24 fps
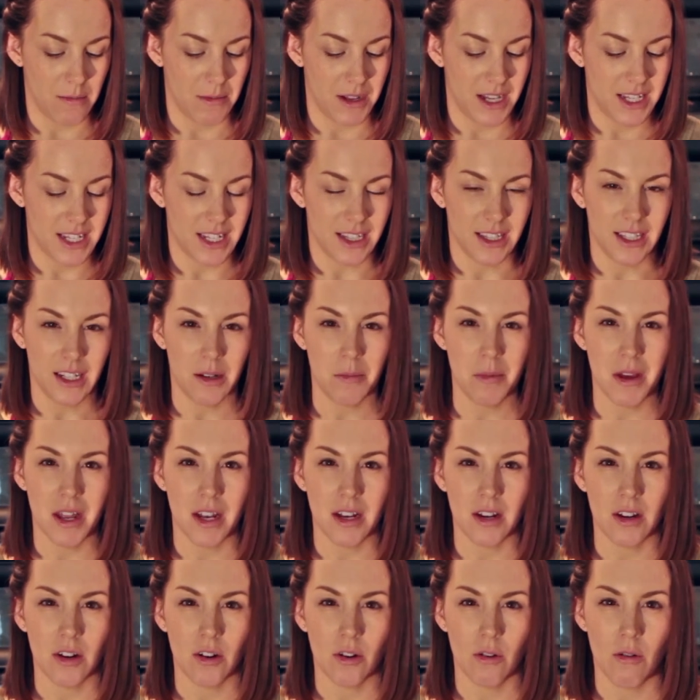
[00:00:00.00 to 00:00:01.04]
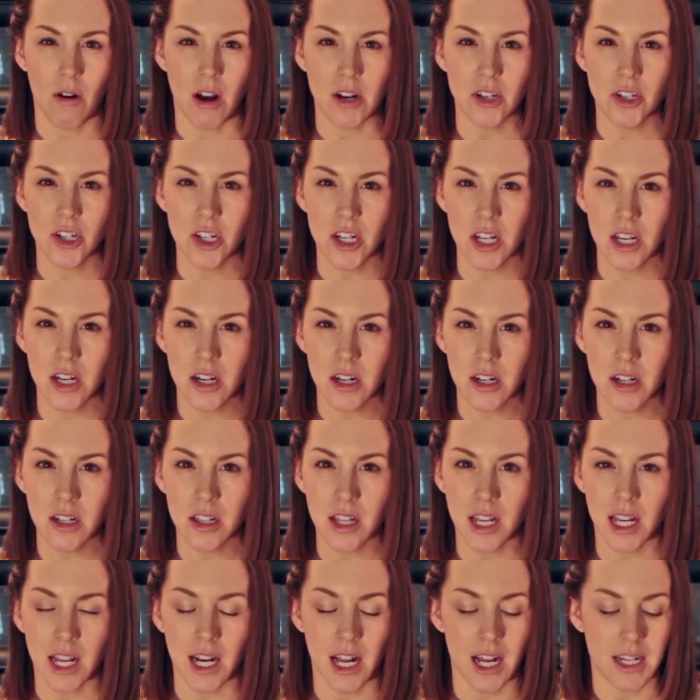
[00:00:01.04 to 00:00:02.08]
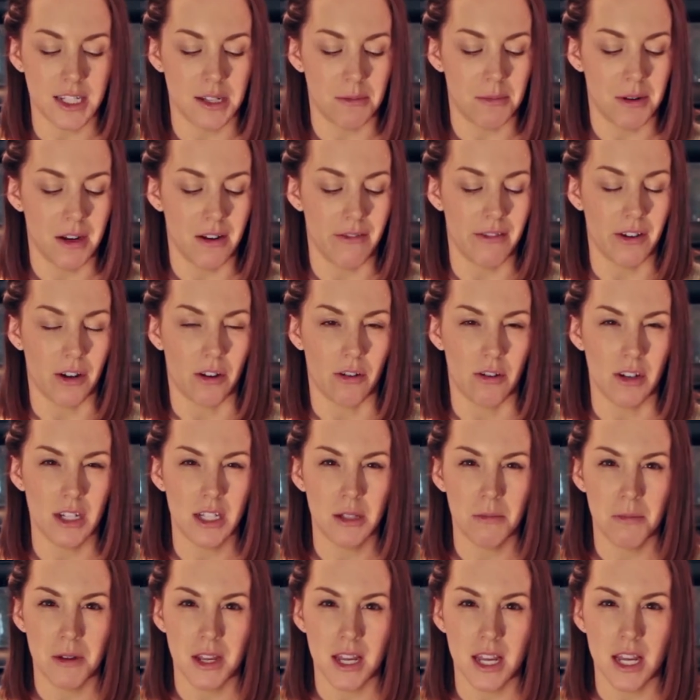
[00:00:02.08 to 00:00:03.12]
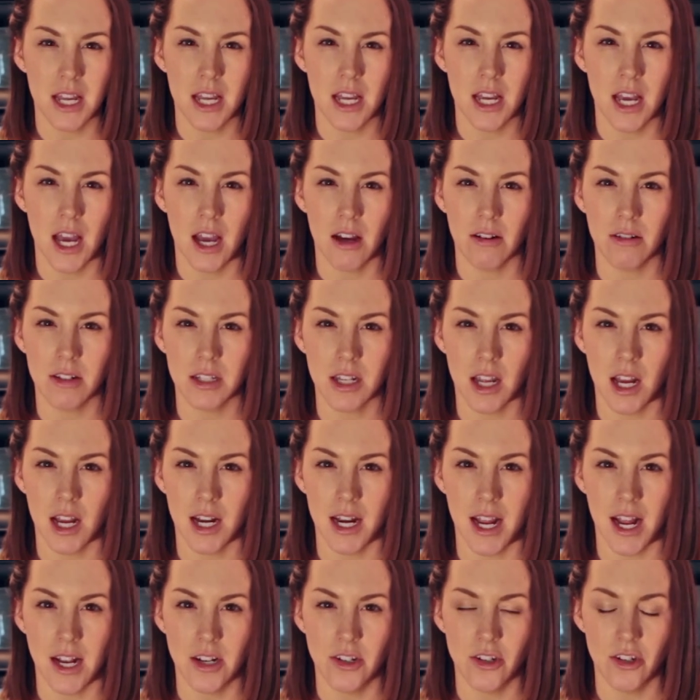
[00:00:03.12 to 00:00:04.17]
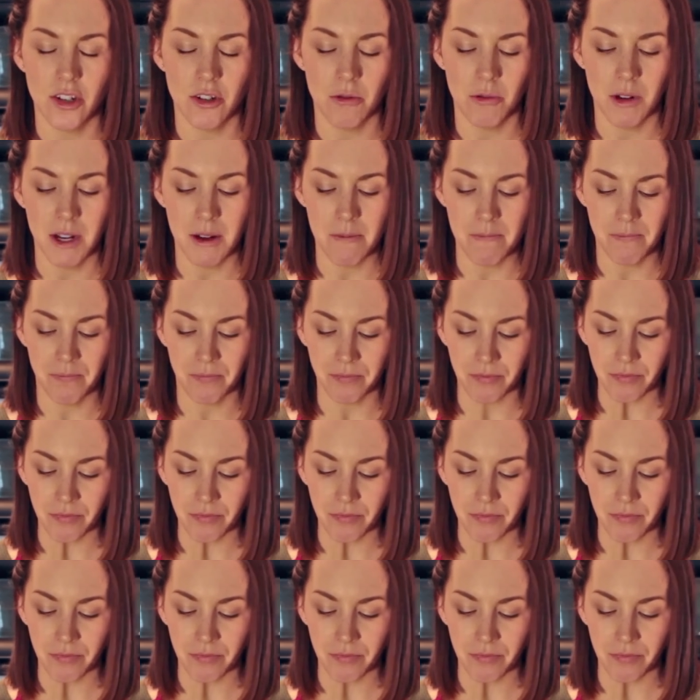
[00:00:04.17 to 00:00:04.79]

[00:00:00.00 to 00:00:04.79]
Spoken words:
It's a little bit crunchier, like it has a bit of a crispy outside edge to it.